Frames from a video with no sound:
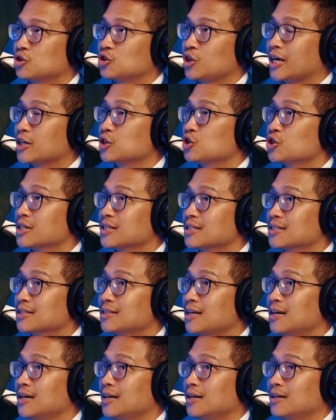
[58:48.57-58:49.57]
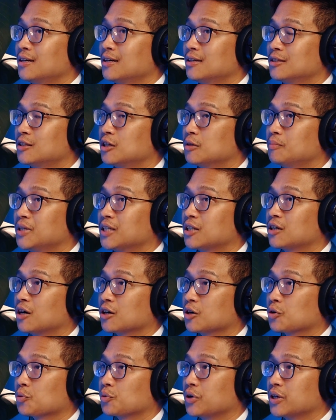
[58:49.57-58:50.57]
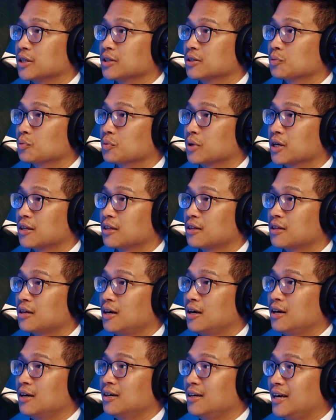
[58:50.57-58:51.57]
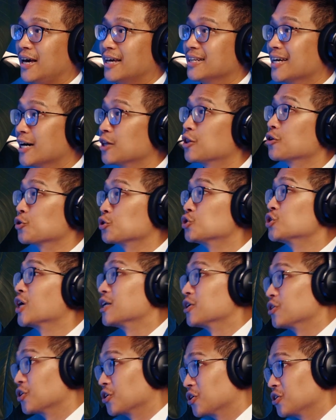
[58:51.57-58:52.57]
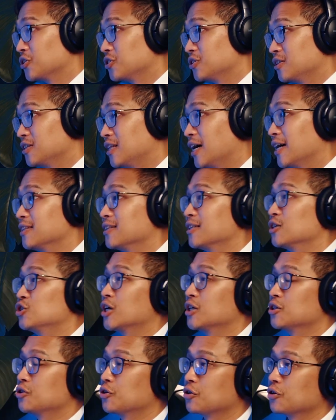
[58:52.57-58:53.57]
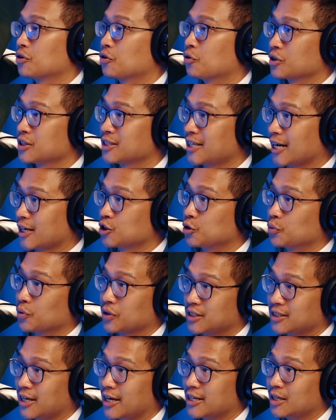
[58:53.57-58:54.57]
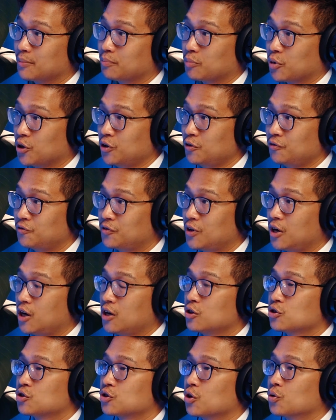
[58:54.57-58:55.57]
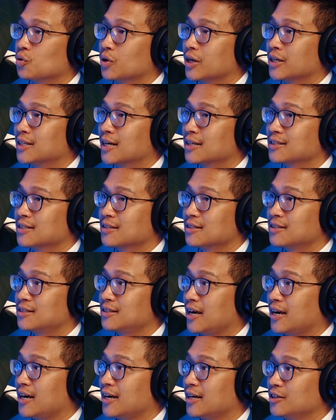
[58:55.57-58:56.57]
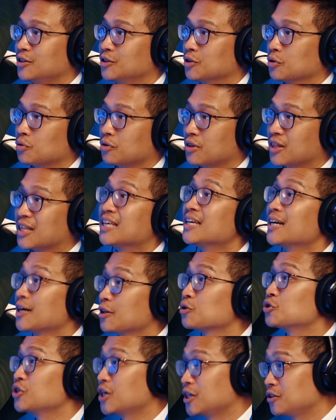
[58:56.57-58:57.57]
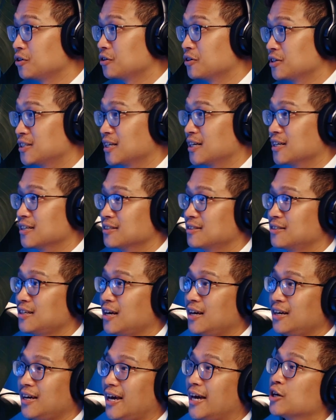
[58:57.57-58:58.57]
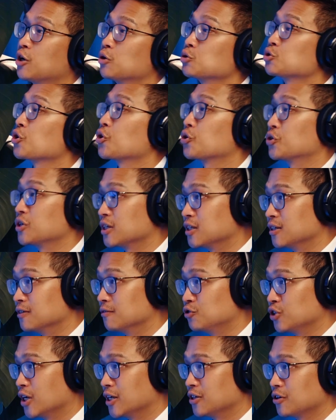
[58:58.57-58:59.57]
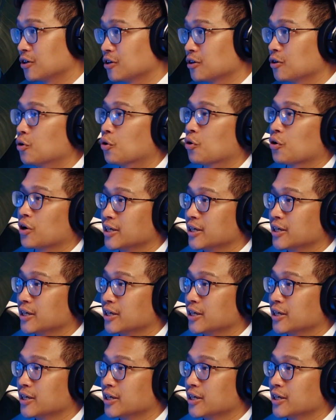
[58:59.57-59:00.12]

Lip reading: changes to be congruent with another gender than the gender or sex you were assigned at birth. So it doesn't say, the other gender. It says an alternative gender or